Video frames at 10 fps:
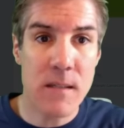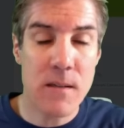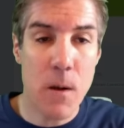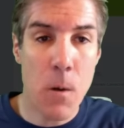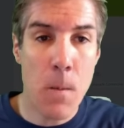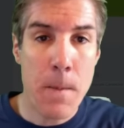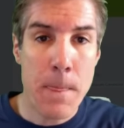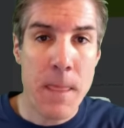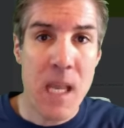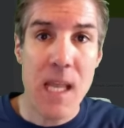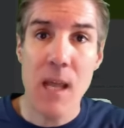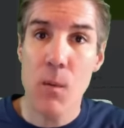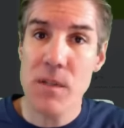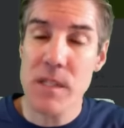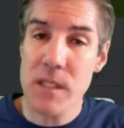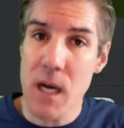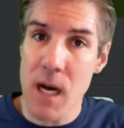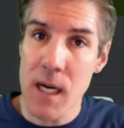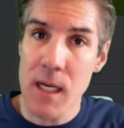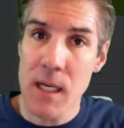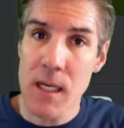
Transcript: So it was a dog,